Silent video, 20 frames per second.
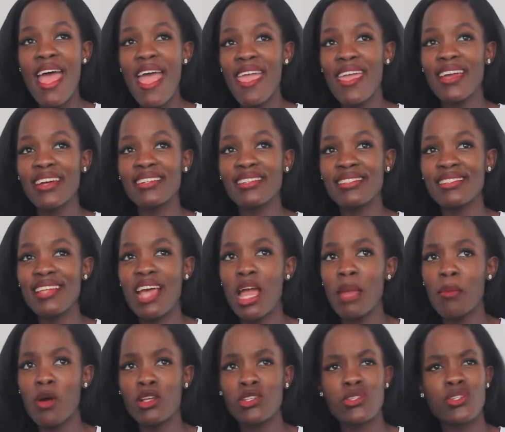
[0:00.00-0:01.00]
and
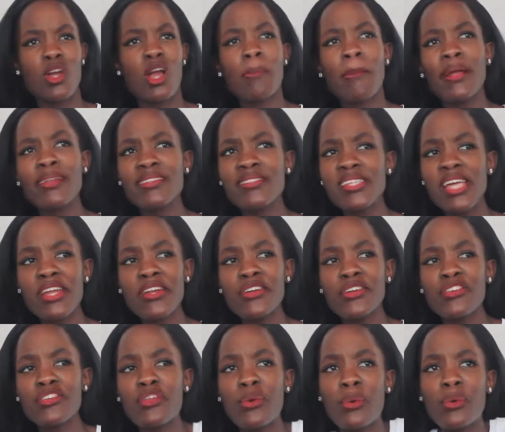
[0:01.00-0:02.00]
I'm also talking about
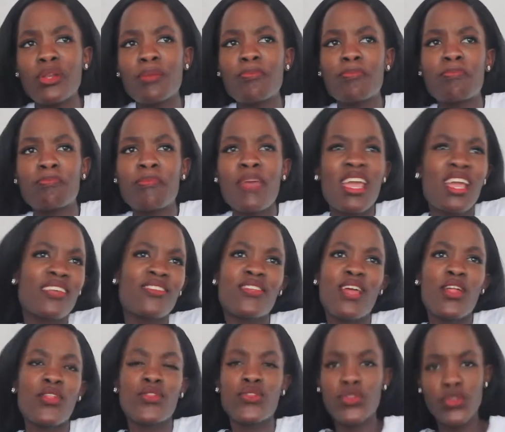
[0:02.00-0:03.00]
designers, so it would make
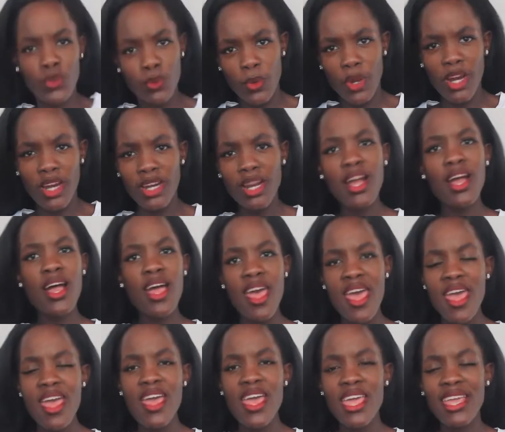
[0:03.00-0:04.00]
sense to wear
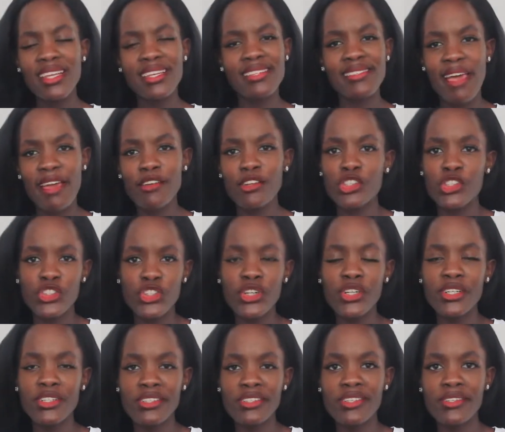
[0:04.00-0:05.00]
a designer
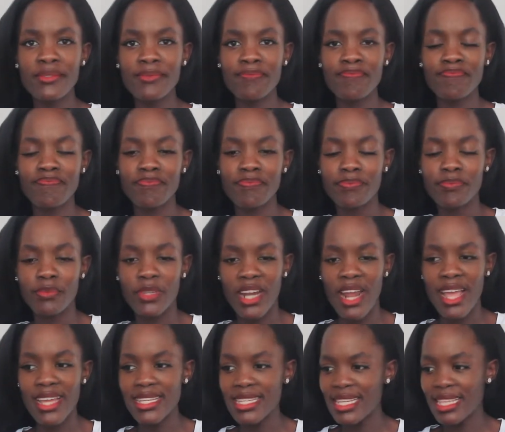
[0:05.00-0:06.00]
shirt,
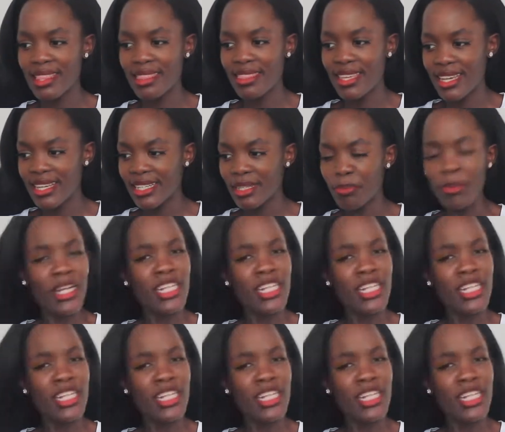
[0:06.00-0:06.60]
but I didn't think.